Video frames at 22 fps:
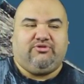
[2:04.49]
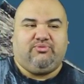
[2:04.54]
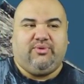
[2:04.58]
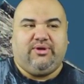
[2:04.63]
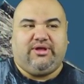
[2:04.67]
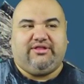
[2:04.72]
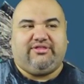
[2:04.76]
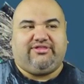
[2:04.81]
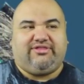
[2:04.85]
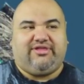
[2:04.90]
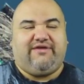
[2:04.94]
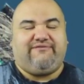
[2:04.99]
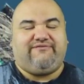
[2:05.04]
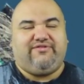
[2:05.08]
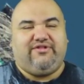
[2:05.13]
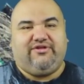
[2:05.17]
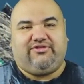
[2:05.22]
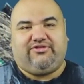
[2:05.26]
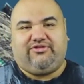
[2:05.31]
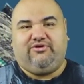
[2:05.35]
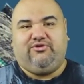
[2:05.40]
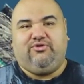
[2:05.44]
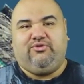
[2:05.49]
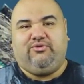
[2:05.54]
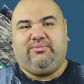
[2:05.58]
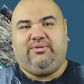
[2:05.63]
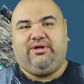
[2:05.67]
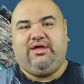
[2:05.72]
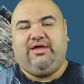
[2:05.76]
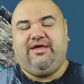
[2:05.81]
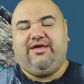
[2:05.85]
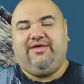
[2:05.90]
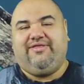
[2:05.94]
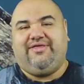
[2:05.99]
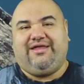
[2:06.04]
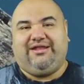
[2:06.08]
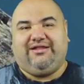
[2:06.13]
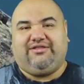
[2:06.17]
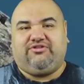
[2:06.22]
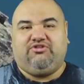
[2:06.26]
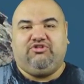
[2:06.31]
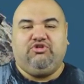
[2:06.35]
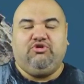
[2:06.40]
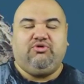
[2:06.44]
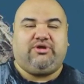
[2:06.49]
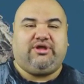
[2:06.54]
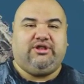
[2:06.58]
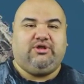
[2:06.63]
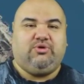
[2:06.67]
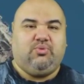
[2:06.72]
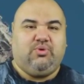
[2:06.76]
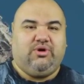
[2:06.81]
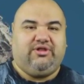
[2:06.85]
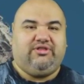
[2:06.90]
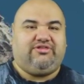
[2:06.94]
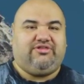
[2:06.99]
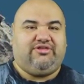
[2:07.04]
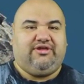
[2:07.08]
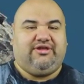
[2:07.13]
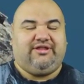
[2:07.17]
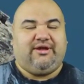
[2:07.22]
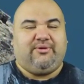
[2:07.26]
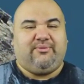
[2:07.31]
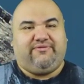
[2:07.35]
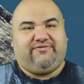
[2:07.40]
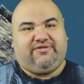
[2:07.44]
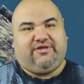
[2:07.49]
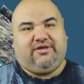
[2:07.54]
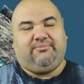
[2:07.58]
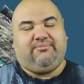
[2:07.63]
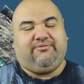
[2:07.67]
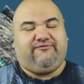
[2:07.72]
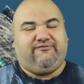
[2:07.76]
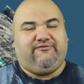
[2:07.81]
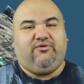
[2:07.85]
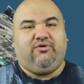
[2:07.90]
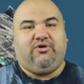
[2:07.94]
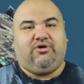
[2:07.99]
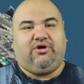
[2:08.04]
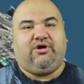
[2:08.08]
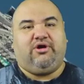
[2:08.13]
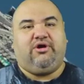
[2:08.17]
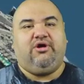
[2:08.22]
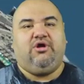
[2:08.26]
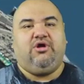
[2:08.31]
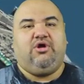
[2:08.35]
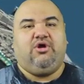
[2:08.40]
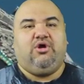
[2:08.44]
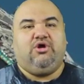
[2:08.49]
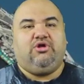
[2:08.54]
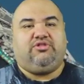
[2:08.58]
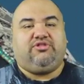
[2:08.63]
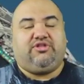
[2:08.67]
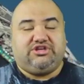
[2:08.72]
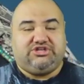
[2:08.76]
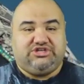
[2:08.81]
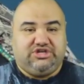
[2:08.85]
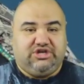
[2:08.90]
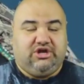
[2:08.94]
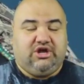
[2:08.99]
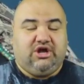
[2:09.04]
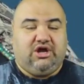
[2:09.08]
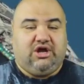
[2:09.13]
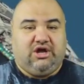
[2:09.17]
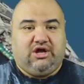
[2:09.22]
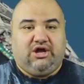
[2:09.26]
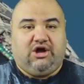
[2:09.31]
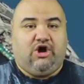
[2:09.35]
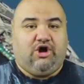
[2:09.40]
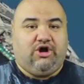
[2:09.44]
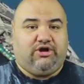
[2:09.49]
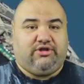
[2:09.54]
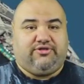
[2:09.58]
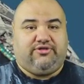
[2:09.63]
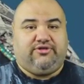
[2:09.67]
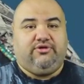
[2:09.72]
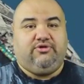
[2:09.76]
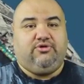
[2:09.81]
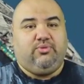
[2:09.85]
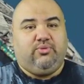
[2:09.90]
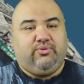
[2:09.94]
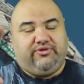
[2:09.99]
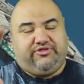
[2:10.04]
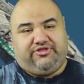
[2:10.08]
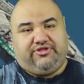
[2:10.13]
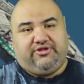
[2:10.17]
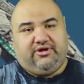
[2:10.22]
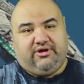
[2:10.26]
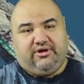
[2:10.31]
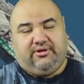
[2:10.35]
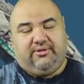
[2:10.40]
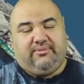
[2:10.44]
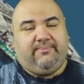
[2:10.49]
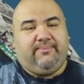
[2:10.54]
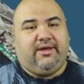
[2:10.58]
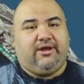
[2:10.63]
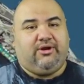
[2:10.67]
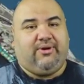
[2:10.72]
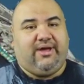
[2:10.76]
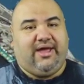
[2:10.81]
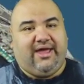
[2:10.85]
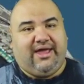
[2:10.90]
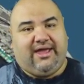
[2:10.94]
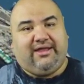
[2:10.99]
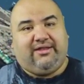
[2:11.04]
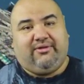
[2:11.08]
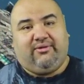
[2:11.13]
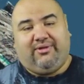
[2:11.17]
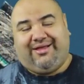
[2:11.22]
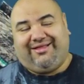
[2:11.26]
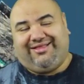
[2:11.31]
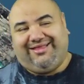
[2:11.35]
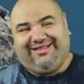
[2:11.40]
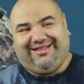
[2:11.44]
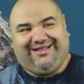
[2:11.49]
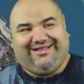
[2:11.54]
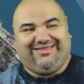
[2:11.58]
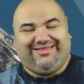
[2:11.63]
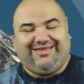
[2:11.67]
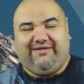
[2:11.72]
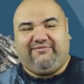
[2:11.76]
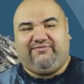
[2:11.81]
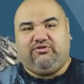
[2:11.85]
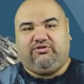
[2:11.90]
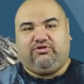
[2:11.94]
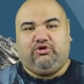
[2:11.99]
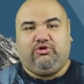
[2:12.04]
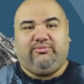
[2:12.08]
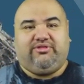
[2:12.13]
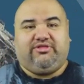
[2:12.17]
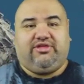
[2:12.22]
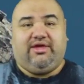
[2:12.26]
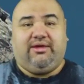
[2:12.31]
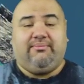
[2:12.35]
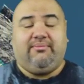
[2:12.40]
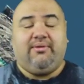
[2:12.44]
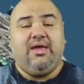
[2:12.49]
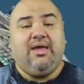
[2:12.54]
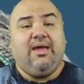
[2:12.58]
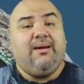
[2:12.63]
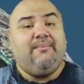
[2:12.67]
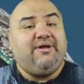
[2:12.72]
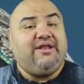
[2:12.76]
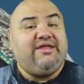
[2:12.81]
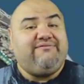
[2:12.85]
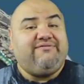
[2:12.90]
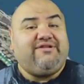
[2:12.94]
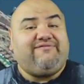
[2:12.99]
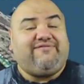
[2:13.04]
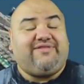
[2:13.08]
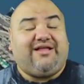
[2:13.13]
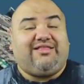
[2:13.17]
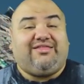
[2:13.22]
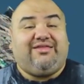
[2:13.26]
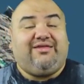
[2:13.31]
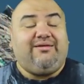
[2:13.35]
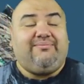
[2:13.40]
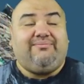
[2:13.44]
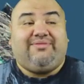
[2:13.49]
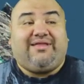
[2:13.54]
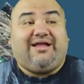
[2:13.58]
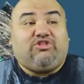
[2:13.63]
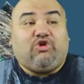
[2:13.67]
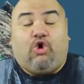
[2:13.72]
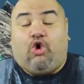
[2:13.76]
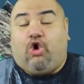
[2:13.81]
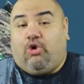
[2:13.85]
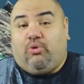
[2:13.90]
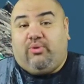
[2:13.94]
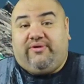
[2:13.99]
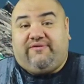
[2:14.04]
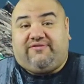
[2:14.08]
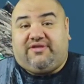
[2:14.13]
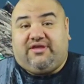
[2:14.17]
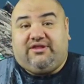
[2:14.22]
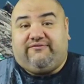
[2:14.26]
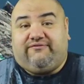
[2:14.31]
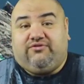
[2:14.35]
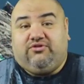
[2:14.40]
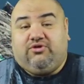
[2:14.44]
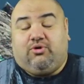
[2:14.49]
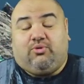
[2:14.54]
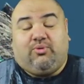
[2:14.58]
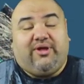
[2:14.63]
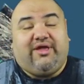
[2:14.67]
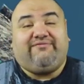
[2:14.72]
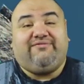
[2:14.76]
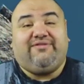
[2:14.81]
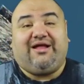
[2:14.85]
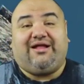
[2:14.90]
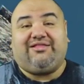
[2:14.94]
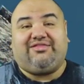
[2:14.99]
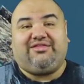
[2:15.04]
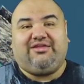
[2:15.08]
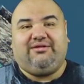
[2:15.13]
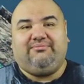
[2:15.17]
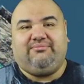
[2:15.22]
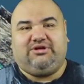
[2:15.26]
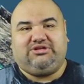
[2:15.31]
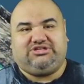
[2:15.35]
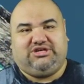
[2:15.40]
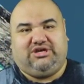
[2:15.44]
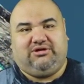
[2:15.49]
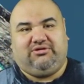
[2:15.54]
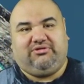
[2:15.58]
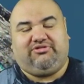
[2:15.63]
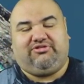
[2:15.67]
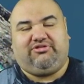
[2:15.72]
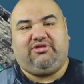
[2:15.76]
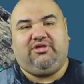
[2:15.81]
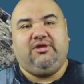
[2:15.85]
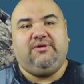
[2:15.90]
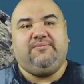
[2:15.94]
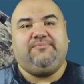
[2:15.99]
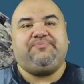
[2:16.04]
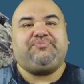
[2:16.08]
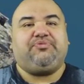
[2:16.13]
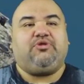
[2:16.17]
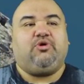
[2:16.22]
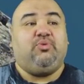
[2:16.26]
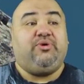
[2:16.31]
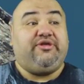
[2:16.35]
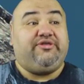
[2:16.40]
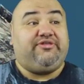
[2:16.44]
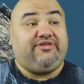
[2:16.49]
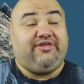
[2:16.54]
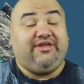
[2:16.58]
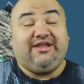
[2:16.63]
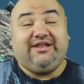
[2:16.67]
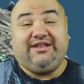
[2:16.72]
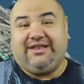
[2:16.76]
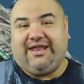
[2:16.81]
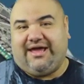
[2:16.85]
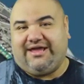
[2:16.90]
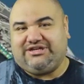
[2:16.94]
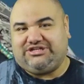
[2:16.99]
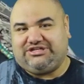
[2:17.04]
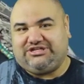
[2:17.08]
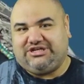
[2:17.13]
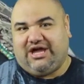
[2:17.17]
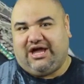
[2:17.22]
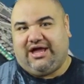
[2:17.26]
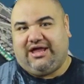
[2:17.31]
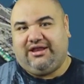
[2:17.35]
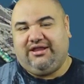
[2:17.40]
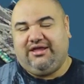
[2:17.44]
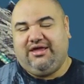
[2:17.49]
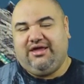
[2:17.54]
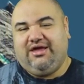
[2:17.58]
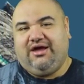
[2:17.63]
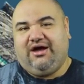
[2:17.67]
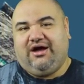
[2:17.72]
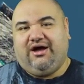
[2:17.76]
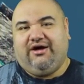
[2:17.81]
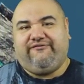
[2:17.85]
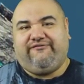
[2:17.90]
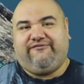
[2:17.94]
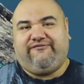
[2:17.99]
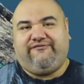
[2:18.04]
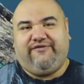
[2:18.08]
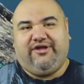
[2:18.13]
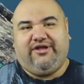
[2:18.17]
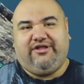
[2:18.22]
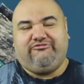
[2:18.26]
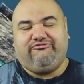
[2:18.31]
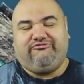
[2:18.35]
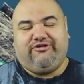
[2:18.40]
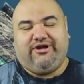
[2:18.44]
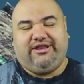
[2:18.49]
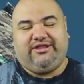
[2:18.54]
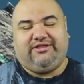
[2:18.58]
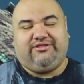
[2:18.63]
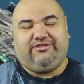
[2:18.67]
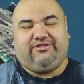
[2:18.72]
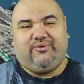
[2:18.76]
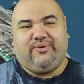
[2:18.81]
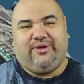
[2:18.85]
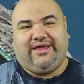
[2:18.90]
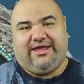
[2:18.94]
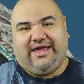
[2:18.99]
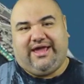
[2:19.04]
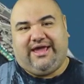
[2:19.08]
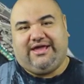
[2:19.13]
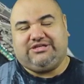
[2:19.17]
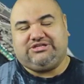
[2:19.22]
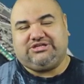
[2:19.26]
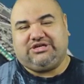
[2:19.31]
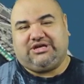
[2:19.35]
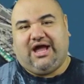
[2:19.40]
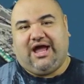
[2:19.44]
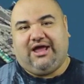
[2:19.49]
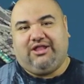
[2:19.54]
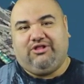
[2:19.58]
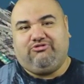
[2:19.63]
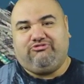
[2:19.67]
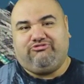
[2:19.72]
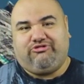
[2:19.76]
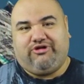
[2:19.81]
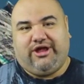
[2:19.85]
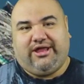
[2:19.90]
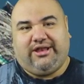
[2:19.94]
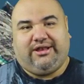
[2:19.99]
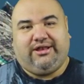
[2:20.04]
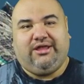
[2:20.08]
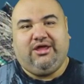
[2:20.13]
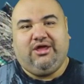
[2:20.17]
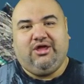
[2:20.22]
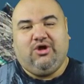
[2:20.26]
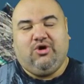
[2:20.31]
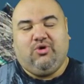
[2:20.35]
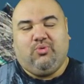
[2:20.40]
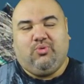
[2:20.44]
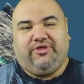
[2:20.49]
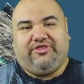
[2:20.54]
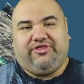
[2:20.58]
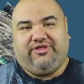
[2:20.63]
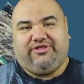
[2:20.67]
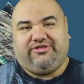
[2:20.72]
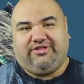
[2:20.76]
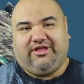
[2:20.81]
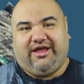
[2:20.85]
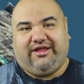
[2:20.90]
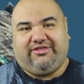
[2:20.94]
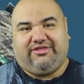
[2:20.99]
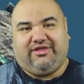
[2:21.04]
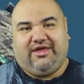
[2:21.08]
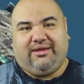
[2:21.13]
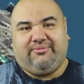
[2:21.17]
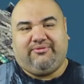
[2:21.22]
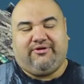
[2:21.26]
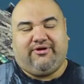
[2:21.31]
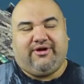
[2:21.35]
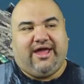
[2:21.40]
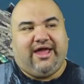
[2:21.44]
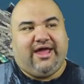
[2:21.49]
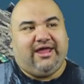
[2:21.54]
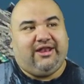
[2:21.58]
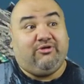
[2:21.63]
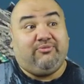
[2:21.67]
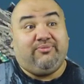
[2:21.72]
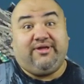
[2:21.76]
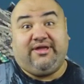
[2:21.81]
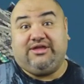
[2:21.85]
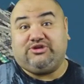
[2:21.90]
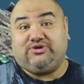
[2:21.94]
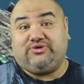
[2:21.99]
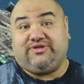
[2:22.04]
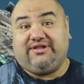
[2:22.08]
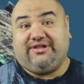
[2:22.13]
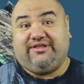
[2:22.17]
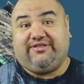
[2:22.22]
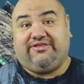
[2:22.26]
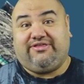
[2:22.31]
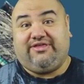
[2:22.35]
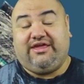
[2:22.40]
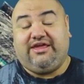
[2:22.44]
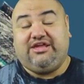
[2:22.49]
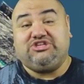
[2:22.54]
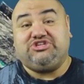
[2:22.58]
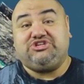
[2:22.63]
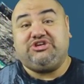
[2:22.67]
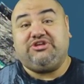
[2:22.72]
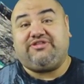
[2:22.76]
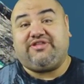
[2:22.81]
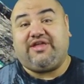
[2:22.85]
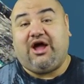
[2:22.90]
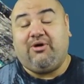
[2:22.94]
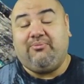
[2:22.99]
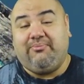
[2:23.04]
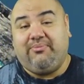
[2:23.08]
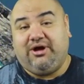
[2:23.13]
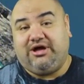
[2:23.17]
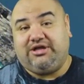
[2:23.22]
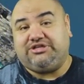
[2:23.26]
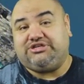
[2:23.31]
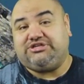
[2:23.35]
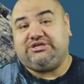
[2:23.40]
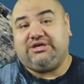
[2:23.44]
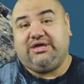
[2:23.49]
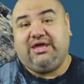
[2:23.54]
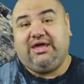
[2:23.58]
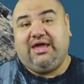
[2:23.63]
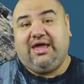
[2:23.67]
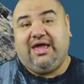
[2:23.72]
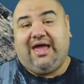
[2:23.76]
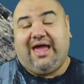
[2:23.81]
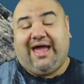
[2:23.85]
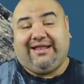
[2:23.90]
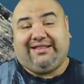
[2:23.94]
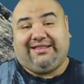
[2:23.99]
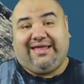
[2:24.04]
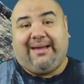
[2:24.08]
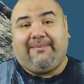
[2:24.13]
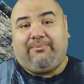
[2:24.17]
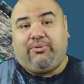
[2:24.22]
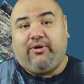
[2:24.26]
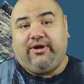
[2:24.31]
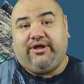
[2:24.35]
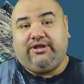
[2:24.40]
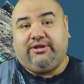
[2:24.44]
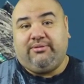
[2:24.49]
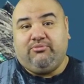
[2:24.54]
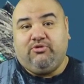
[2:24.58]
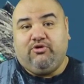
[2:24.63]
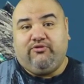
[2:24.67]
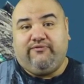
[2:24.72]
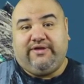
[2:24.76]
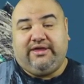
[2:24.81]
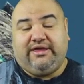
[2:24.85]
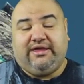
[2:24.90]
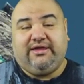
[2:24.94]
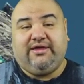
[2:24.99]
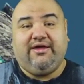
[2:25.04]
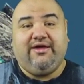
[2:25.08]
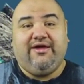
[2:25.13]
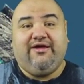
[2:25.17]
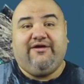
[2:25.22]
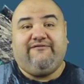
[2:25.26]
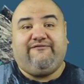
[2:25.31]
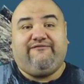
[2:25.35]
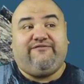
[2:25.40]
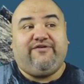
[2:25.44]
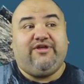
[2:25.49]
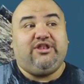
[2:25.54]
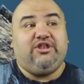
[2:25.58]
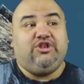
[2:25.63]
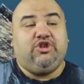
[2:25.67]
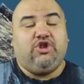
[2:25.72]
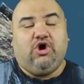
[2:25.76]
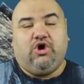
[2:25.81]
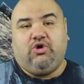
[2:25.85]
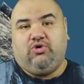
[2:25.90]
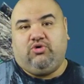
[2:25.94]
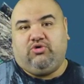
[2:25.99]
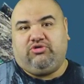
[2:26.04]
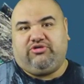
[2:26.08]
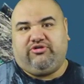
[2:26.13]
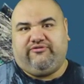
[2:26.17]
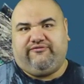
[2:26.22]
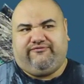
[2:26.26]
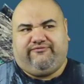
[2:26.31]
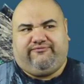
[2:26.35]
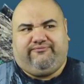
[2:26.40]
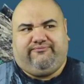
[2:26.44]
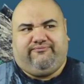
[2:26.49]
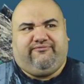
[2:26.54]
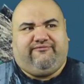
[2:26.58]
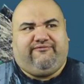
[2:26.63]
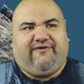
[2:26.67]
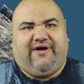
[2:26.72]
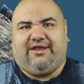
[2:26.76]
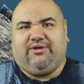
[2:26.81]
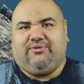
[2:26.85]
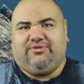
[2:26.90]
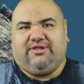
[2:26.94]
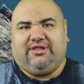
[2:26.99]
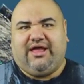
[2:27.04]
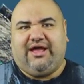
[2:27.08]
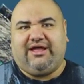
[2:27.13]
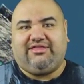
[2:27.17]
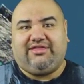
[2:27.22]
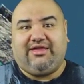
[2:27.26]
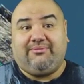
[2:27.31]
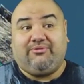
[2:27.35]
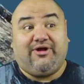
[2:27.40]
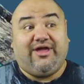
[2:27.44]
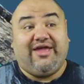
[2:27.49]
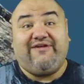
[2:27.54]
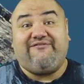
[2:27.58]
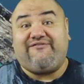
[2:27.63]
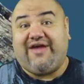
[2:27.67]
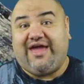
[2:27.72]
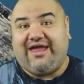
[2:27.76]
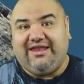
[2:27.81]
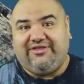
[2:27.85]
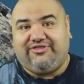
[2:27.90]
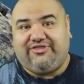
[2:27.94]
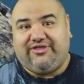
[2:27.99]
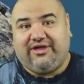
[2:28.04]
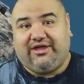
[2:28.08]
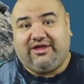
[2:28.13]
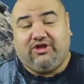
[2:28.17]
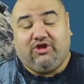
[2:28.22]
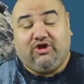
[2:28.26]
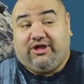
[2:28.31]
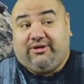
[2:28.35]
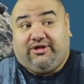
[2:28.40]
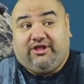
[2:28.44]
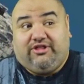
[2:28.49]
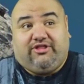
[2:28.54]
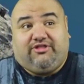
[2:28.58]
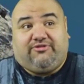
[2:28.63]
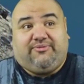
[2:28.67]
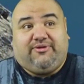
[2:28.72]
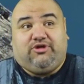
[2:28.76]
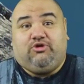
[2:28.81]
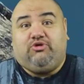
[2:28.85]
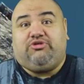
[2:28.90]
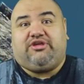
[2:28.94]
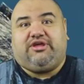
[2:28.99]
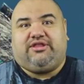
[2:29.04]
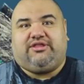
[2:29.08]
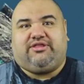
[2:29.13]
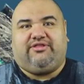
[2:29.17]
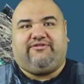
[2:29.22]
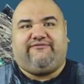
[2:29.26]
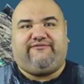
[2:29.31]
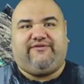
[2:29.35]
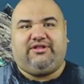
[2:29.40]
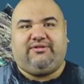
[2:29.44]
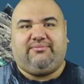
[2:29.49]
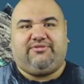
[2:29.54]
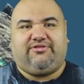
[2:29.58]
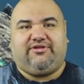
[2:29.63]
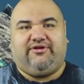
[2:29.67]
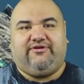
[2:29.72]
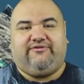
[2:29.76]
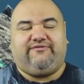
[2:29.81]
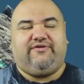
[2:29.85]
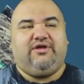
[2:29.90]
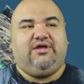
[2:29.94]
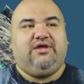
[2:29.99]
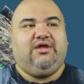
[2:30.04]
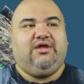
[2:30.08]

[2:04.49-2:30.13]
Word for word: We can safely assume that it's Luke in the one scene that we've seen before, touching uh, R two with the metal hand. I think that's safe to assume it's him. But even if that's him, that's all we've seen of Luke. We have not seen much else. We see a nice shot of Finn ready to engage Kylo Ren with his lightsaber, and it'll be interesting to see just how much, at that point in the movie, Finn knows of fighting with a lightsaber, if anything. You know, he could just be using it to defend himself.